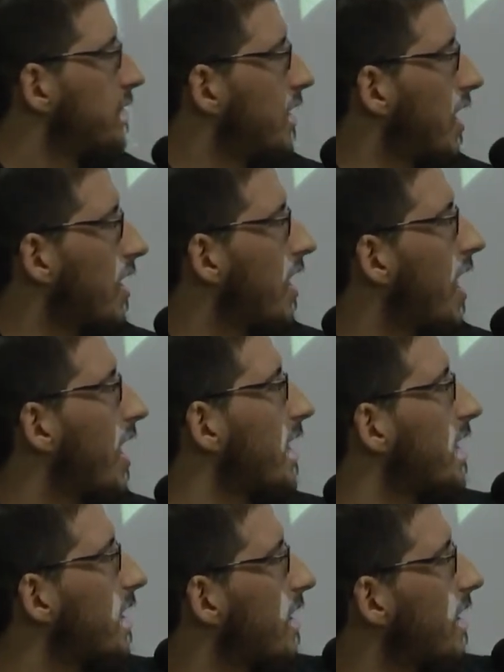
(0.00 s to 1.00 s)
like
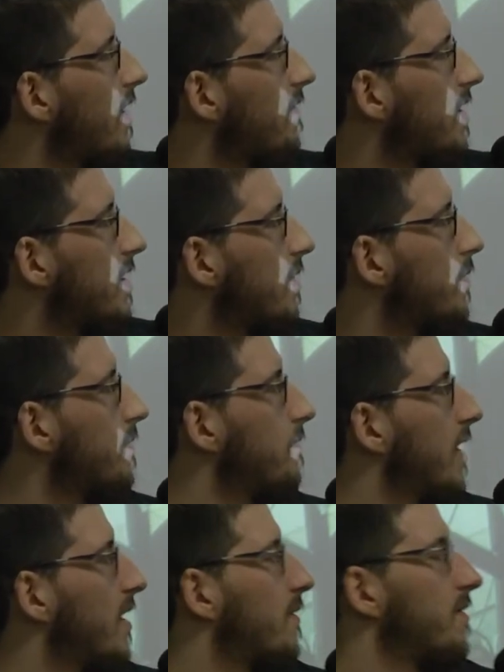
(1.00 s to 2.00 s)
hangar like this,
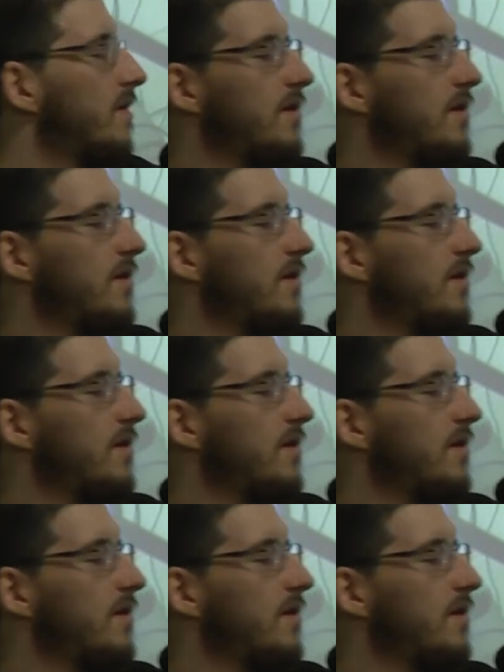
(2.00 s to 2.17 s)
where